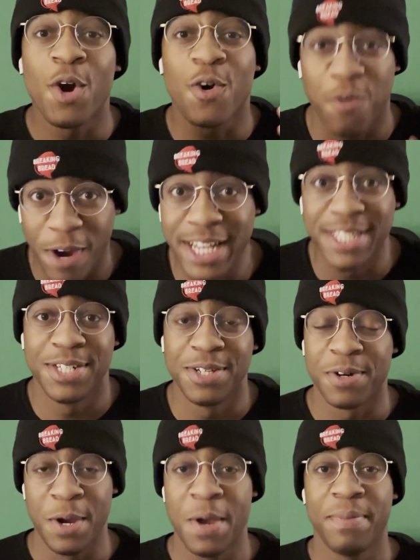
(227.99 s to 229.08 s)

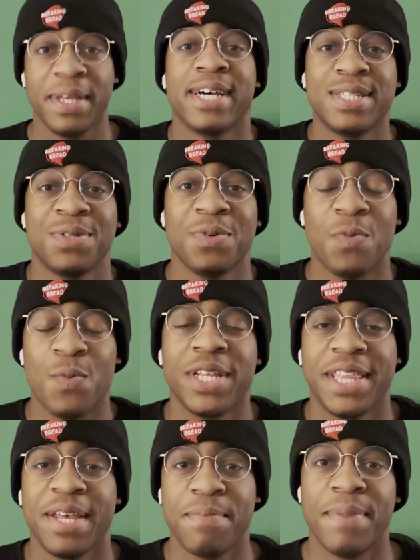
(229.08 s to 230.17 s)
crazier because what
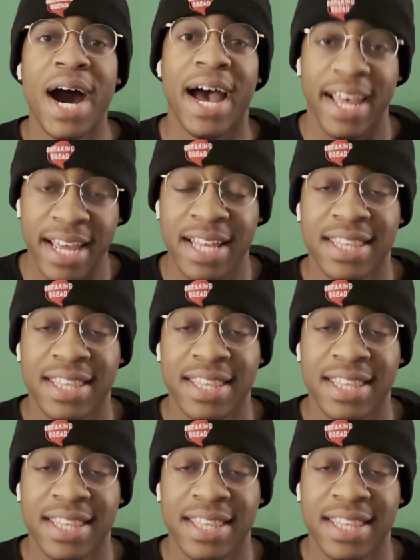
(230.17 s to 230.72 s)
did they buy?